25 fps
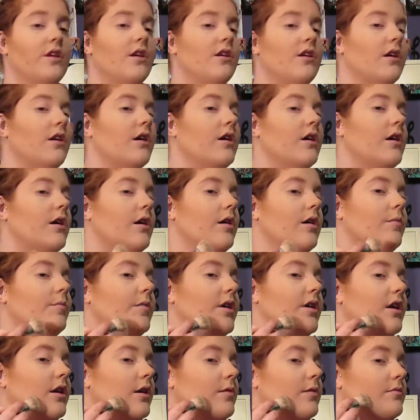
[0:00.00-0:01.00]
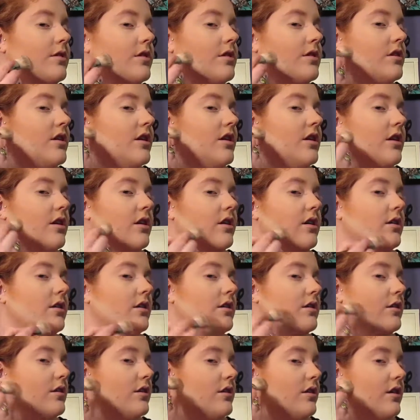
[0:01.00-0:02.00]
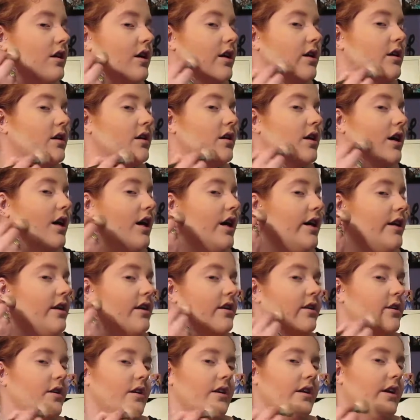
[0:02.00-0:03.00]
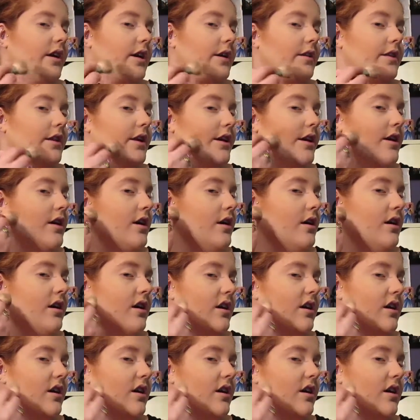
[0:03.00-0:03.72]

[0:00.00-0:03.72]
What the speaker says: And I'm just gonna kind of cut underneath here,